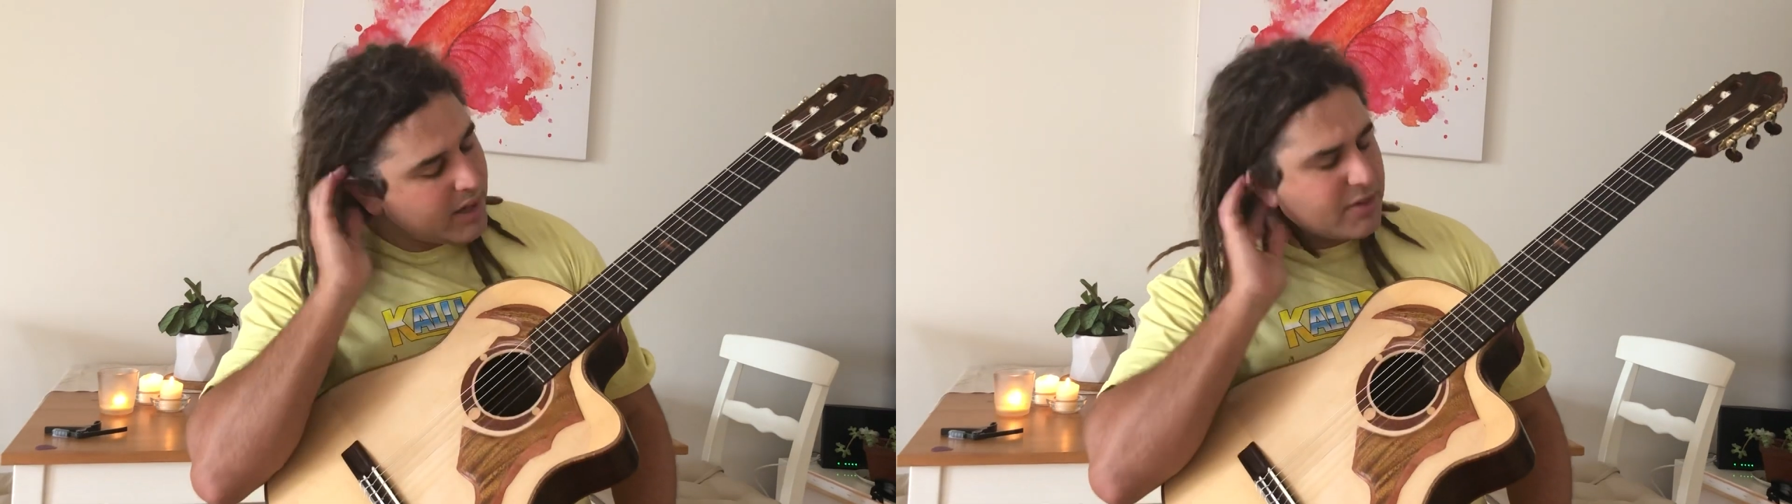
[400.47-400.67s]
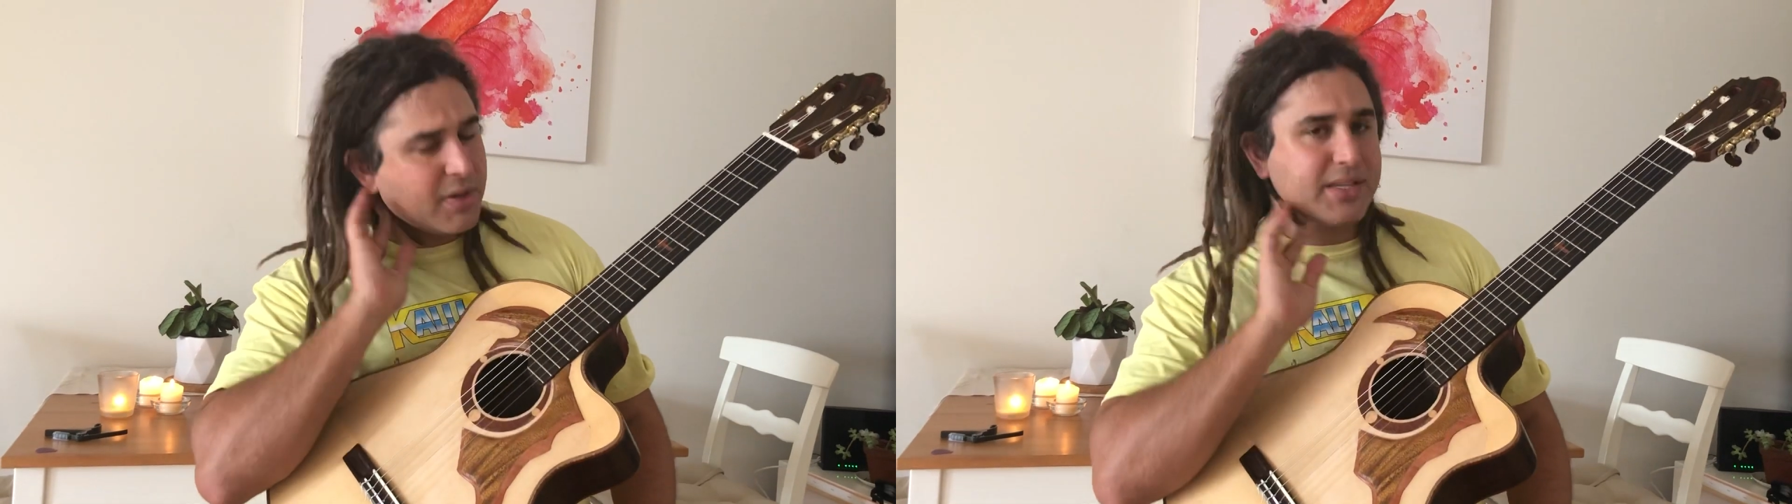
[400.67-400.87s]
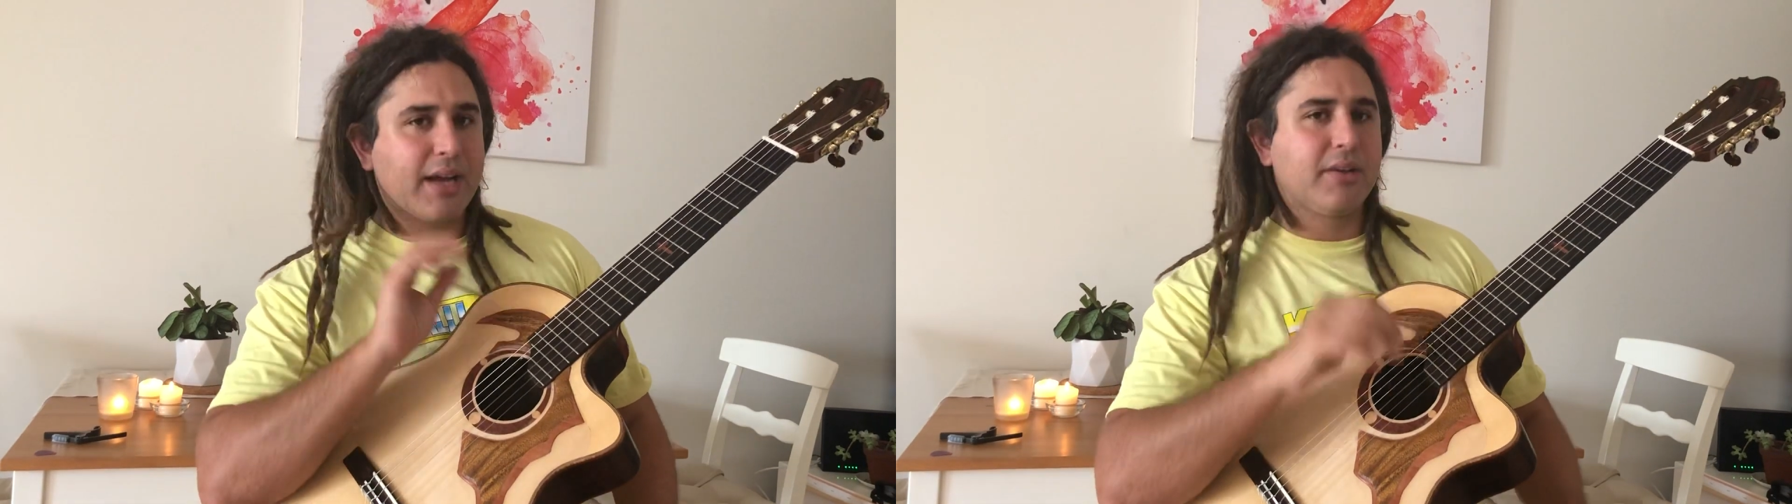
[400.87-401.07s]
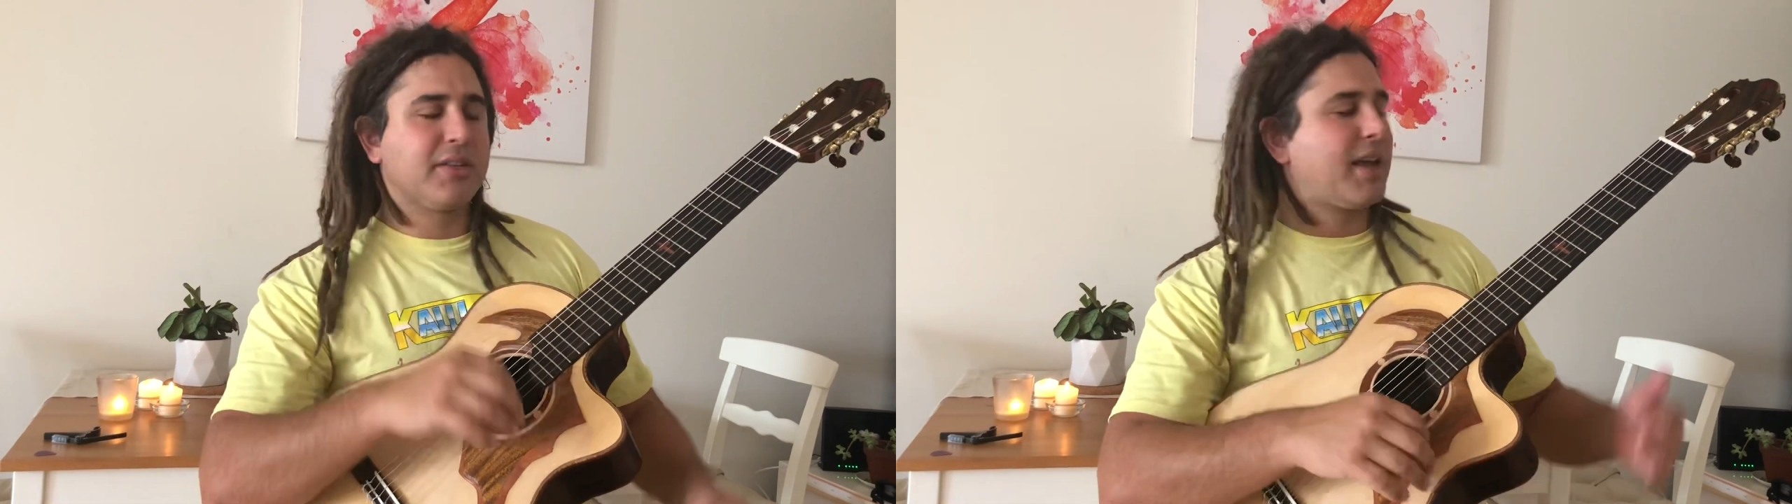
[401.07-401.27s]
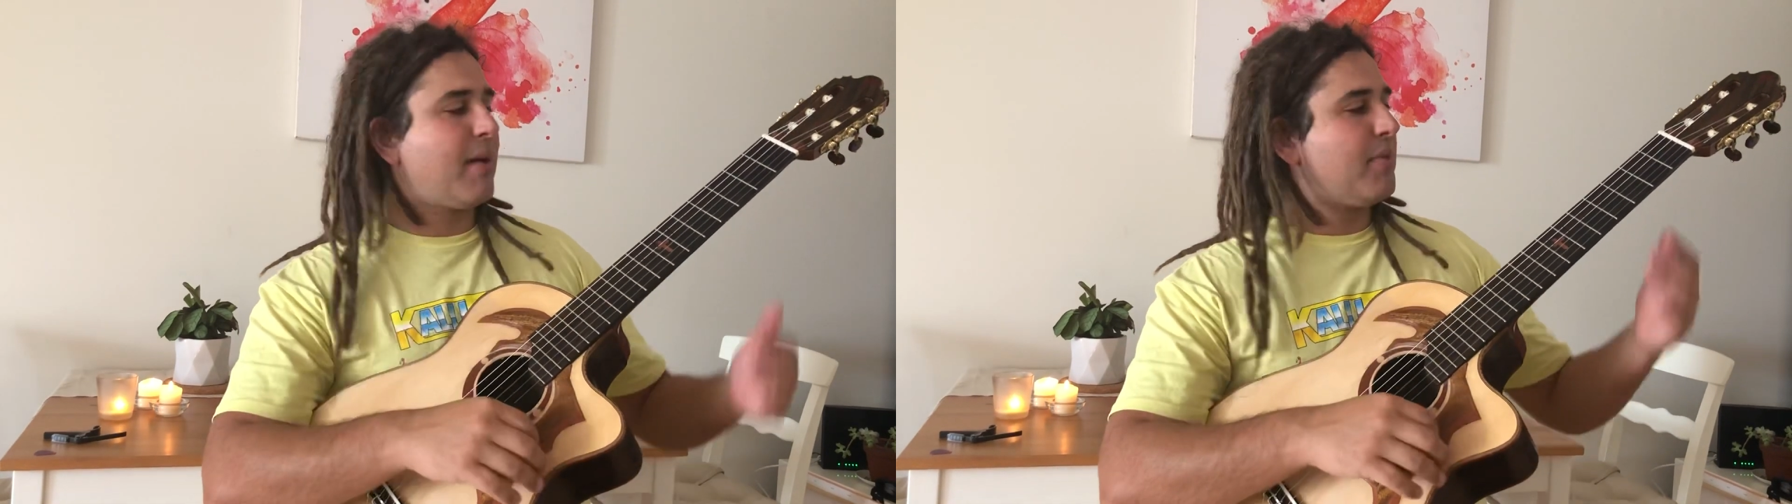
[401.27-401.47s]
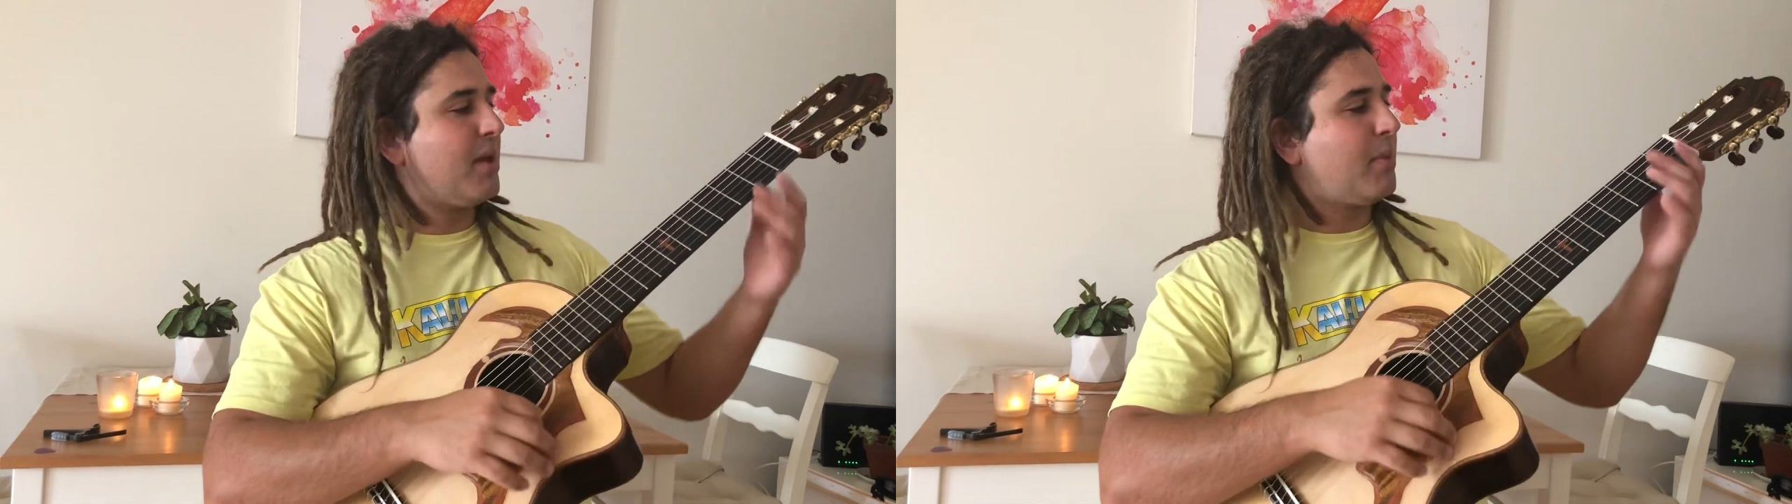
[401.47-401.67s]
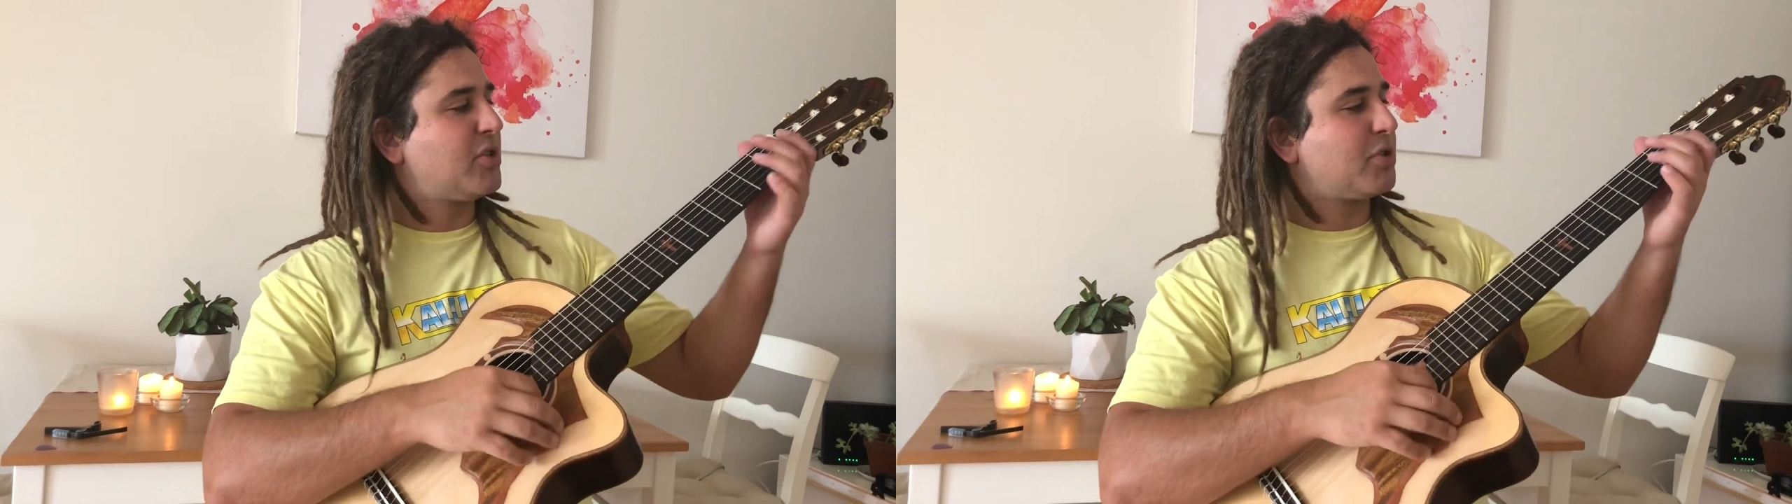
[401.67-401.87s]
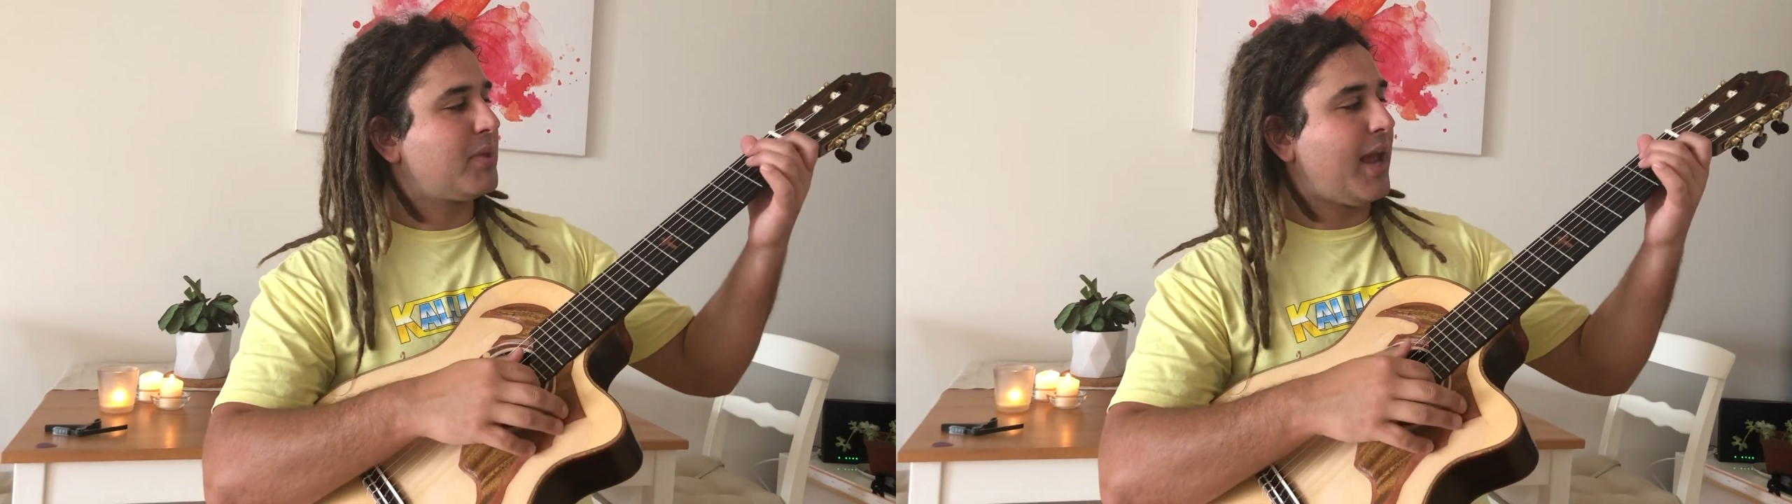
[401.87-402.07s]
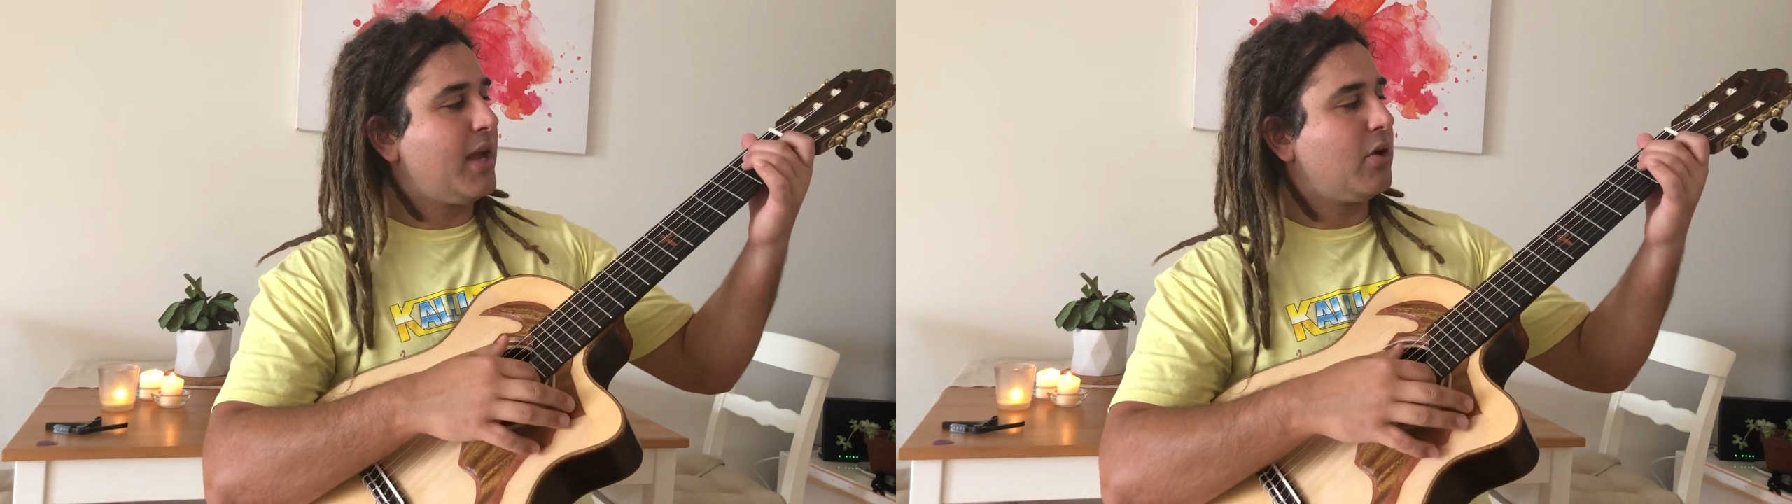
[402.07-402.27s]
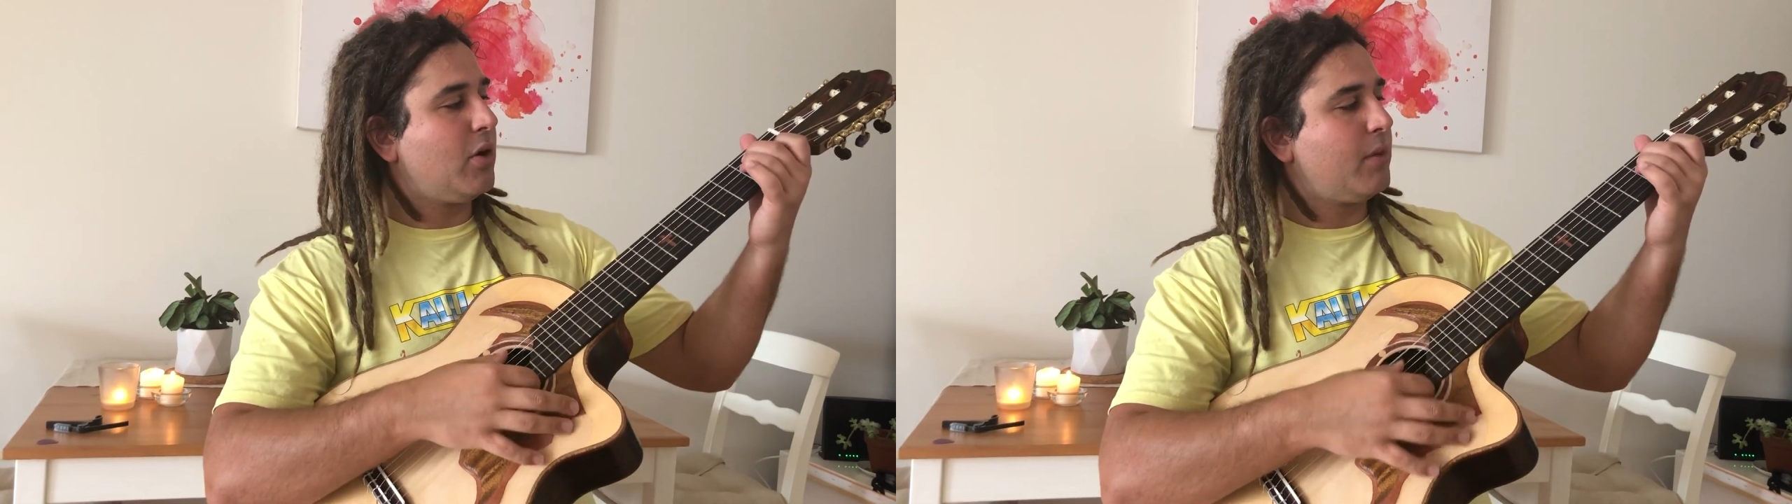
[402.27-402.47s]
going to do exactly the same thing, but just with the
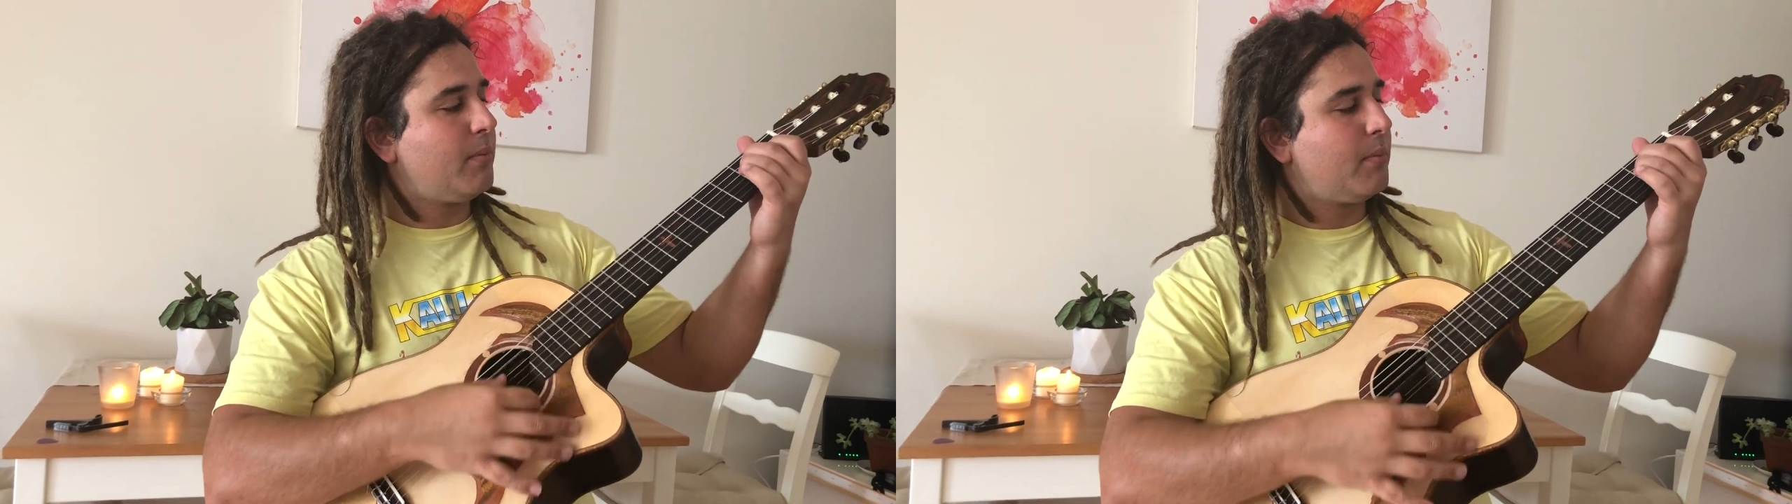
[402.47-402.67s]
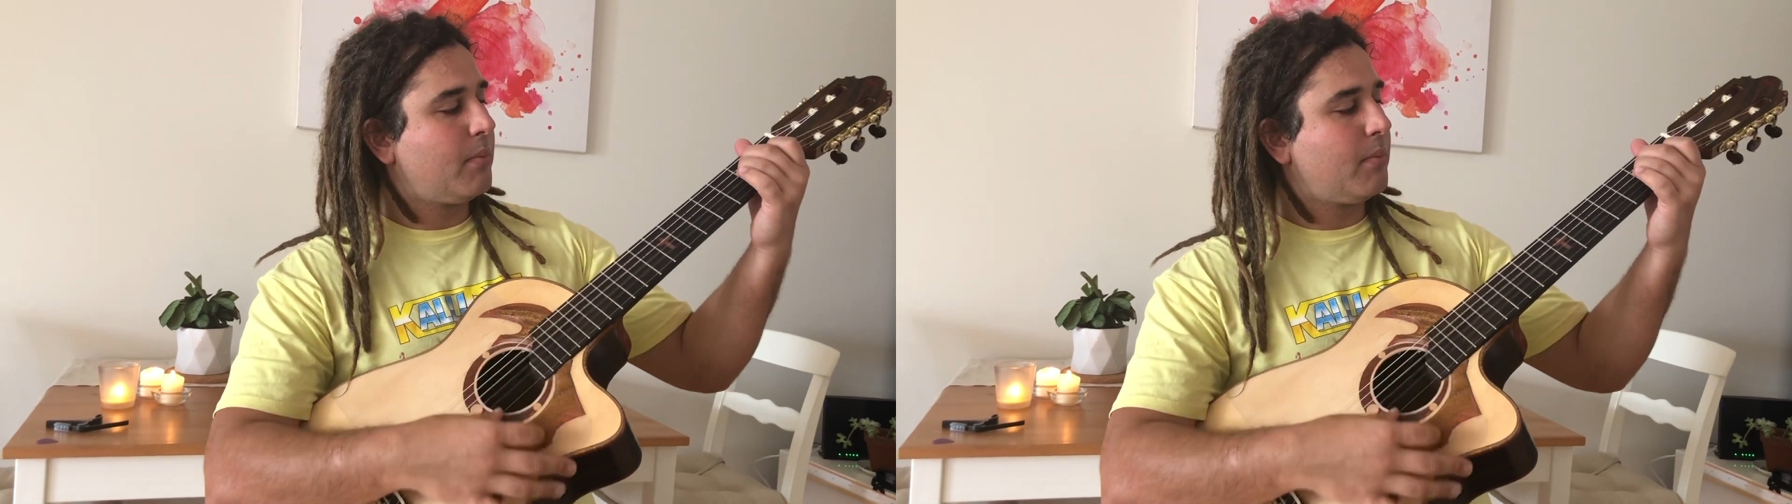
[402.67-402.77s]
E chord